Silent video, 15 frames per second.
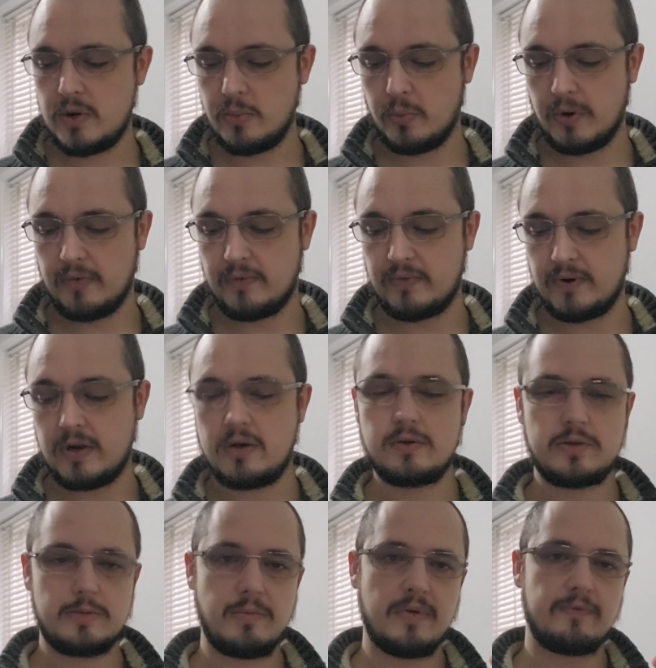With
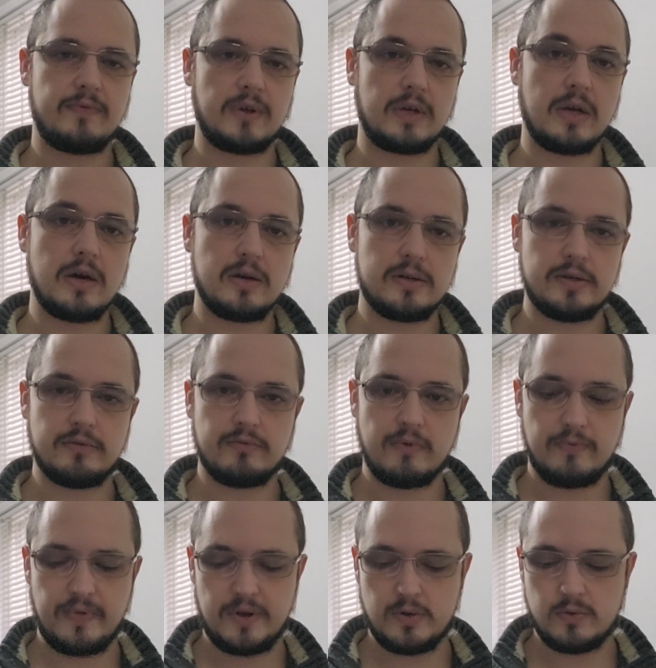last month, The Guardian
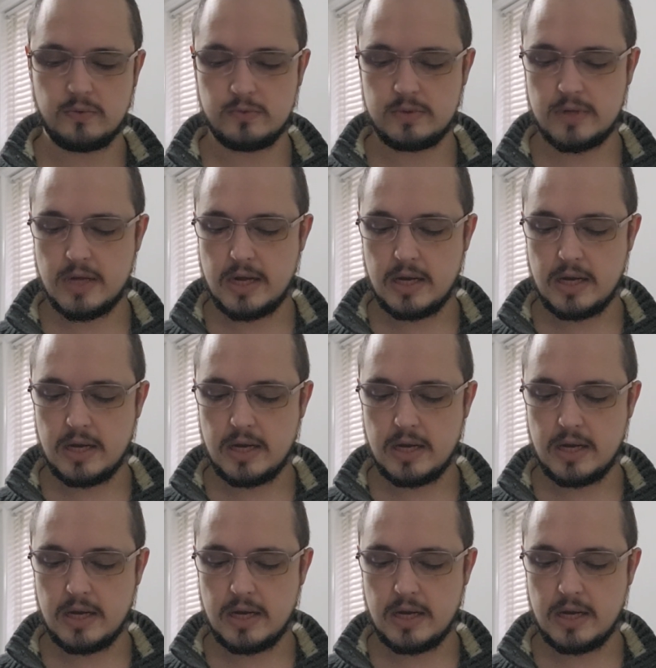revealed